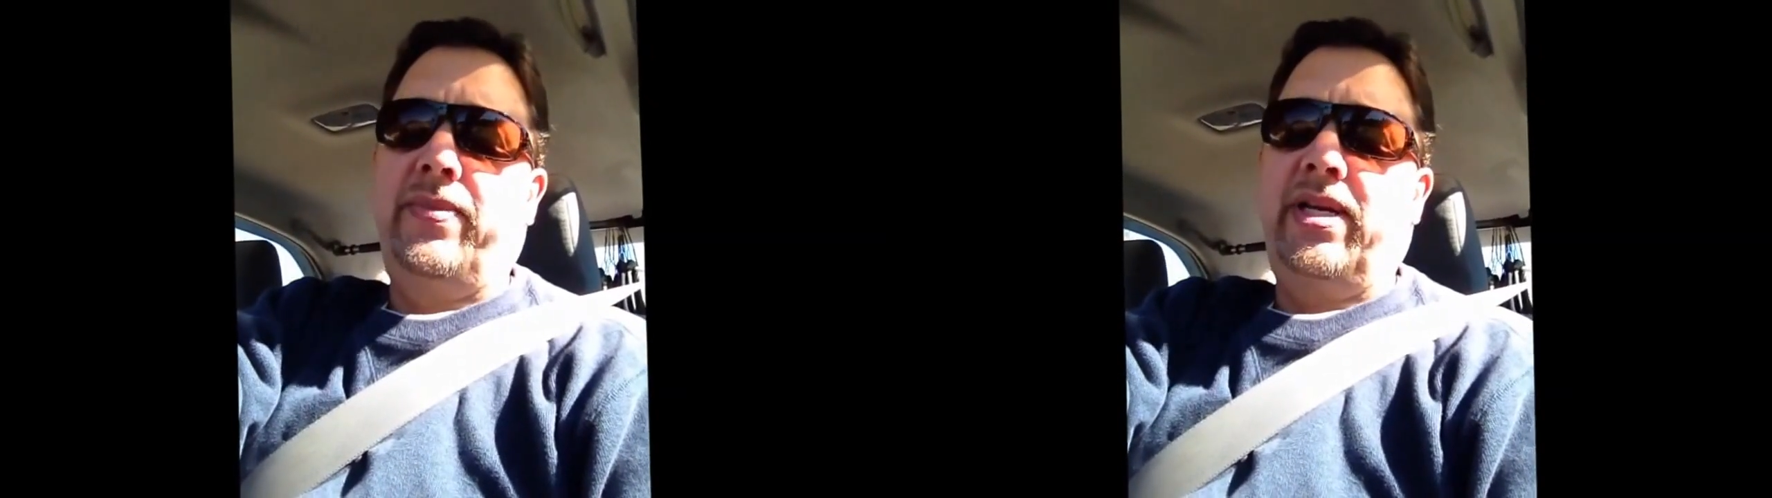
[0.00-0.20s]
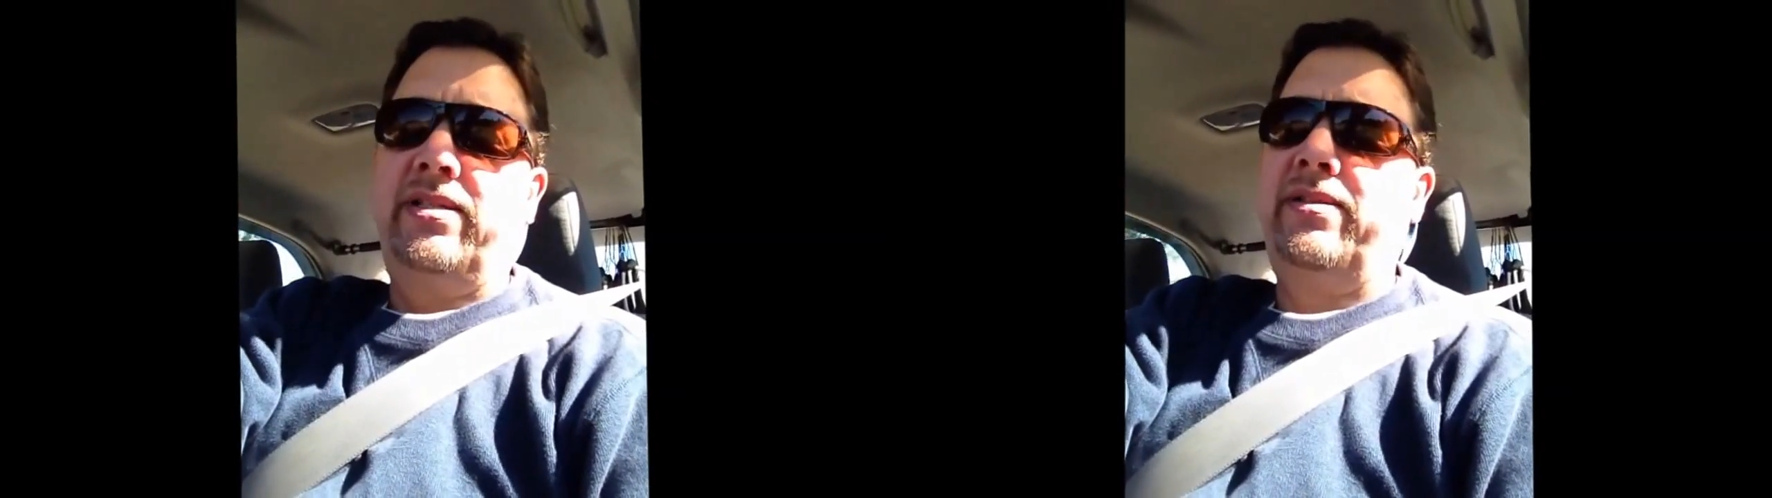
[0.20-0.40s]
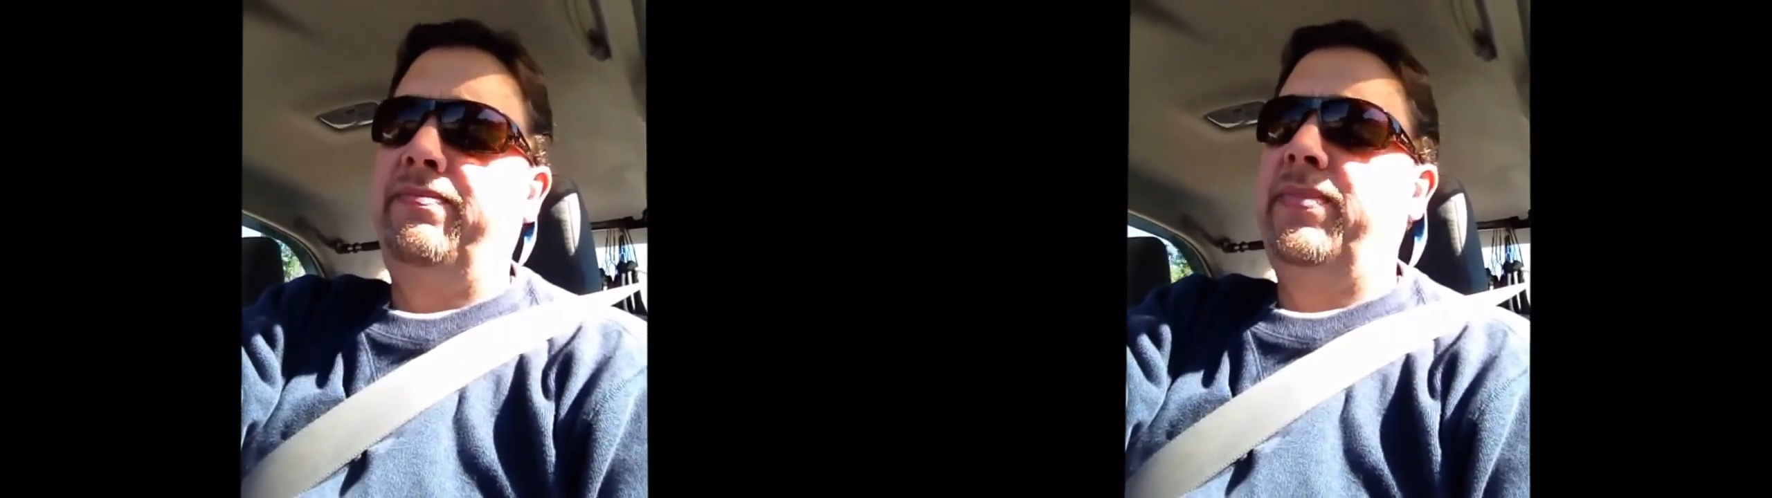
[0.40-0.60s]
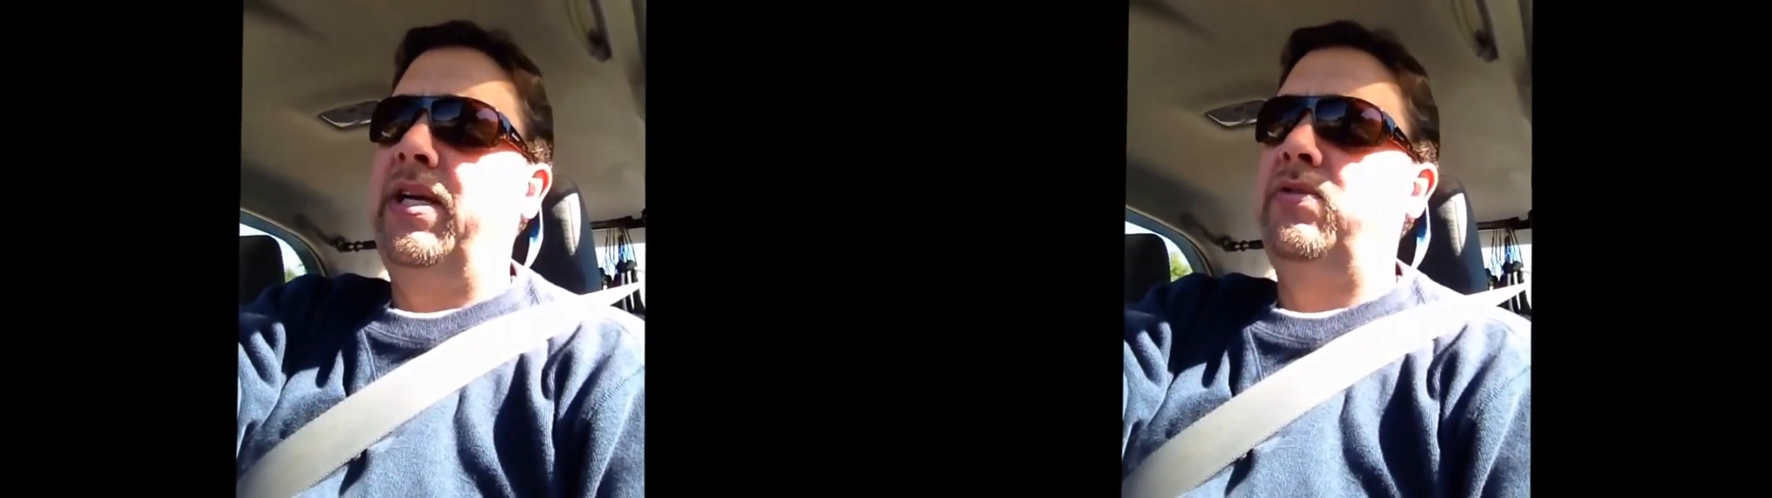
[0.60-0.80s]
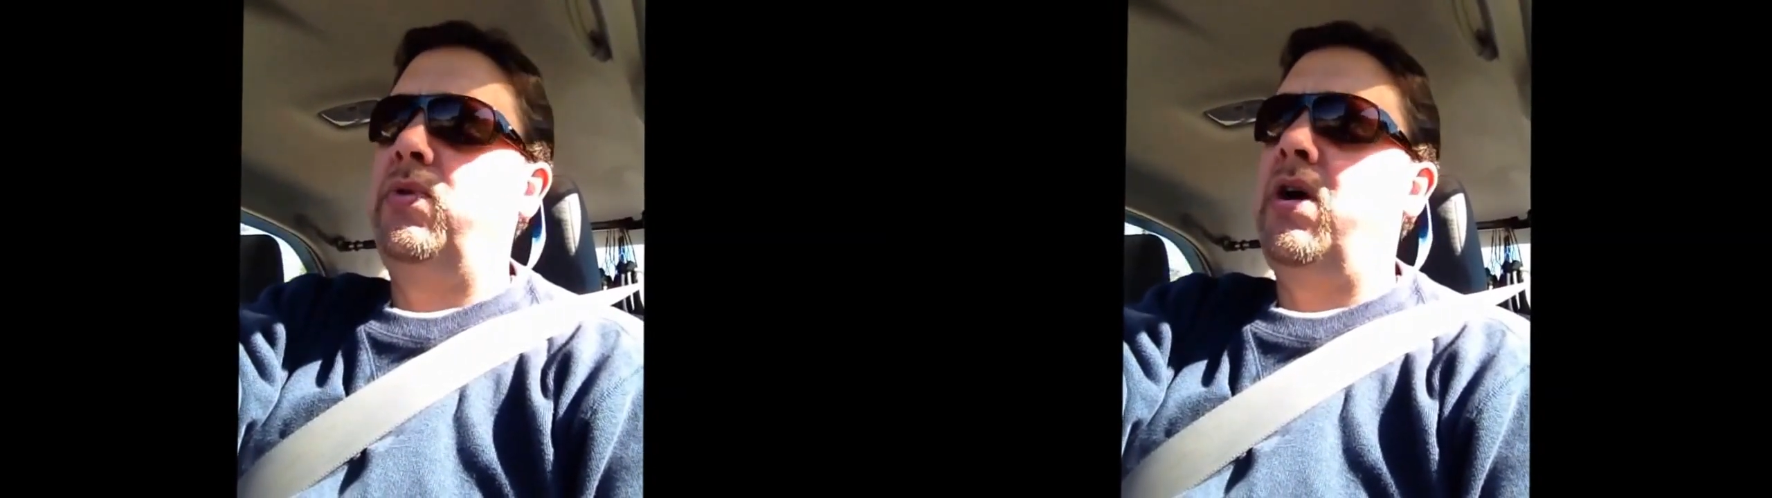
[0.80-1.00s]
beast,
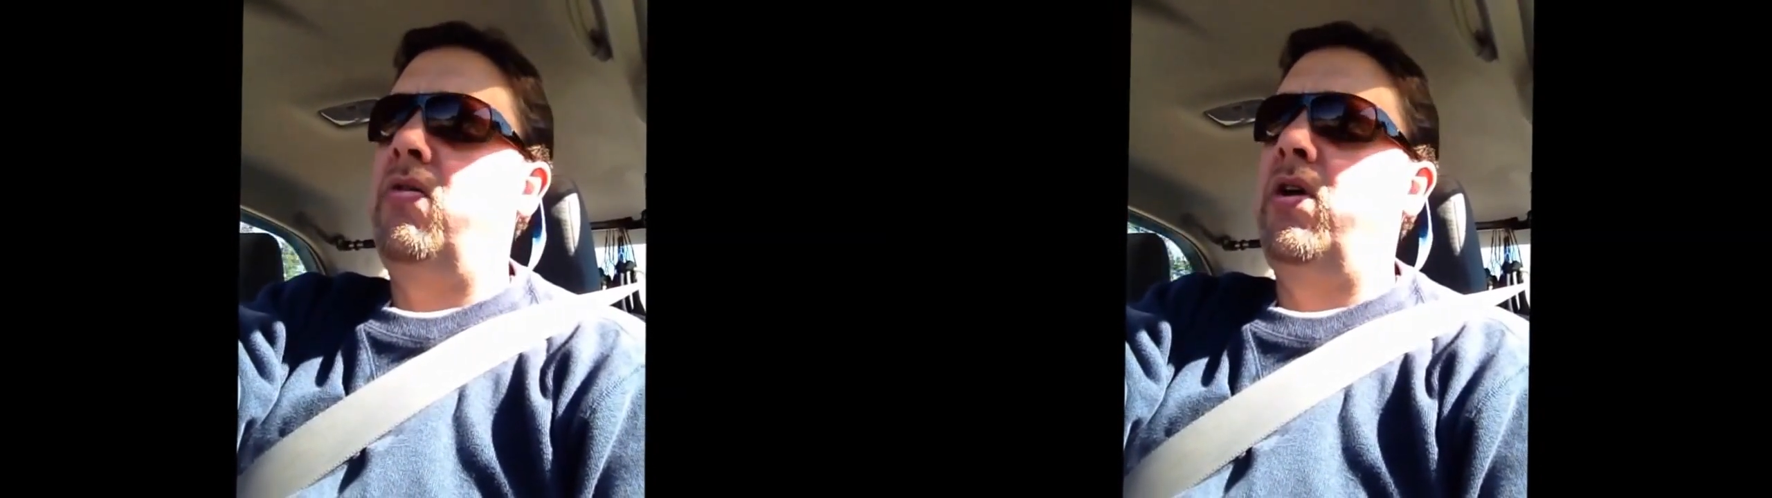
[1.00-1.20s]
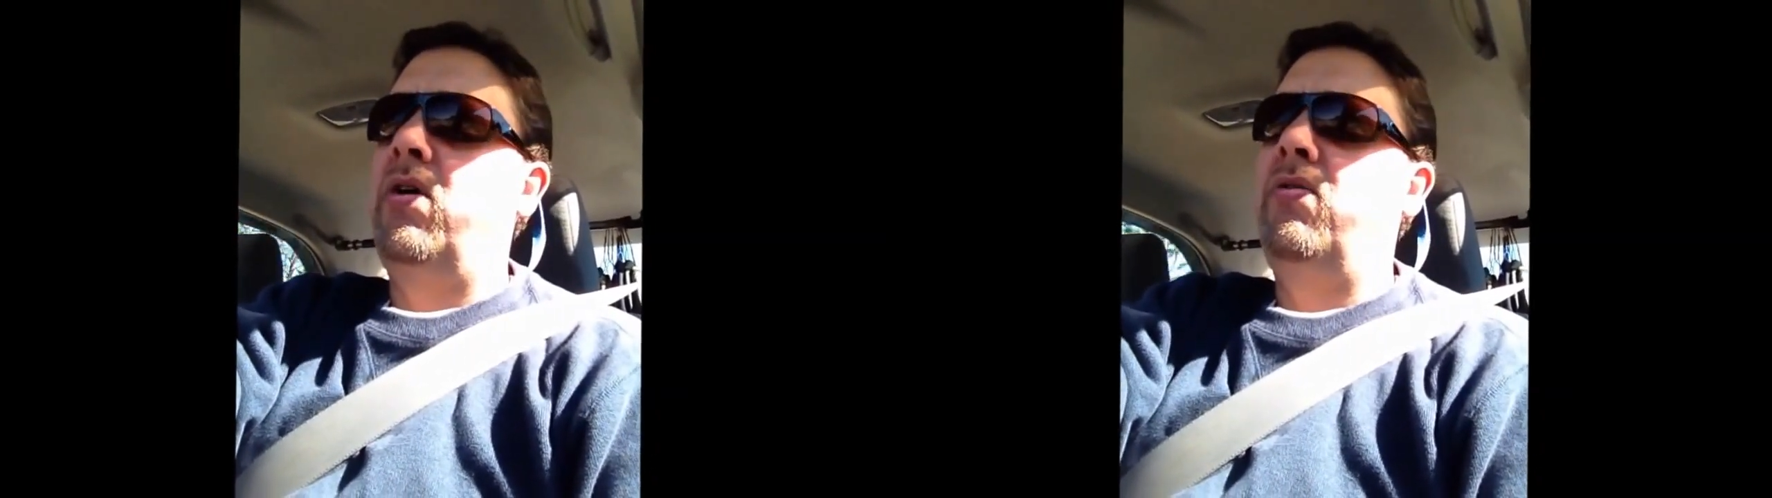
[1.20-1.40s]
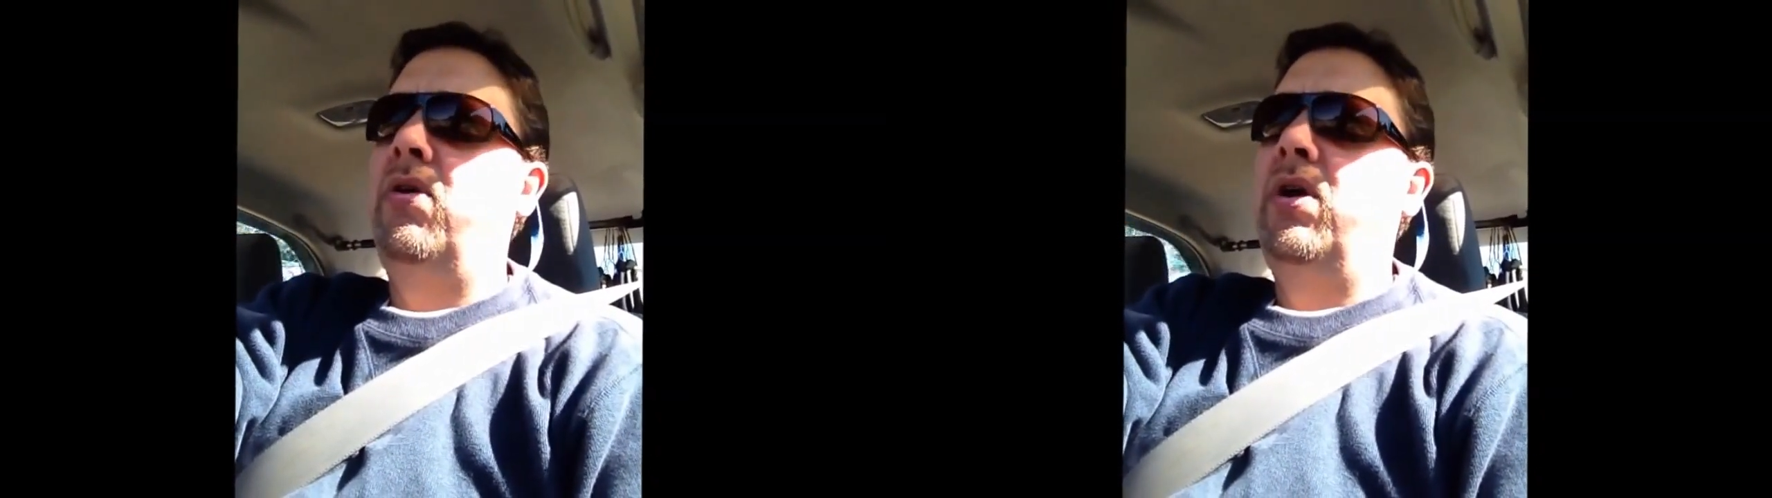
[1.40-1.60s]
as we all know.